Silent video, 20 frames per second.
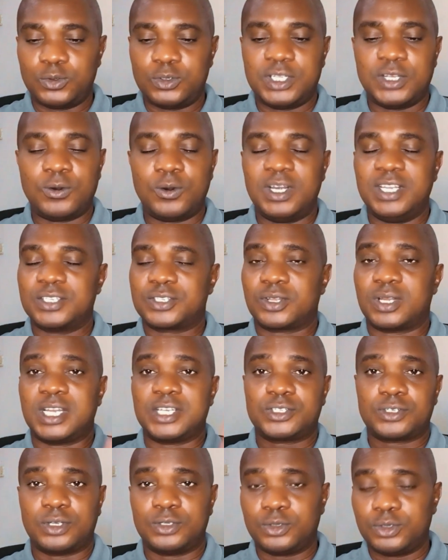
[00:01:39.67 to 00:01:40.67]
do the whole
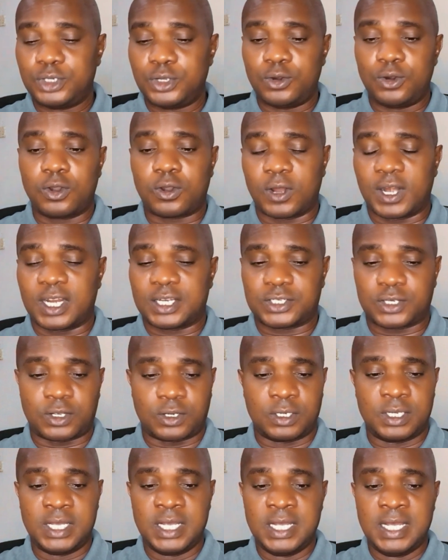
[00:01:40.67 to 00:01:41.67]
installation, do the whole
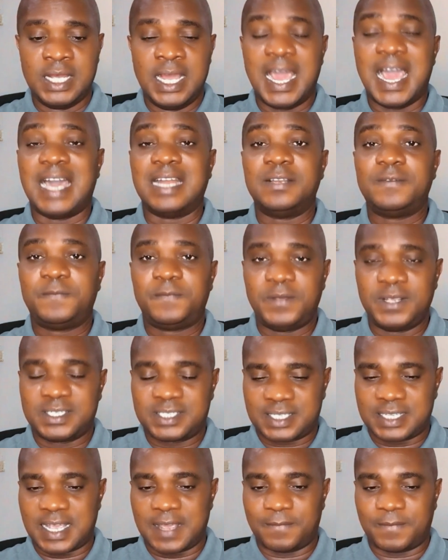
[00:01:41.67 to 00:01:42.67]
correction, and
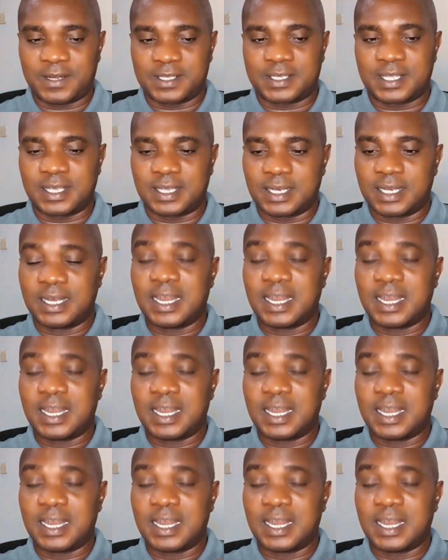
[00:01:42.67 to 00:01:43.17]
fixed everything.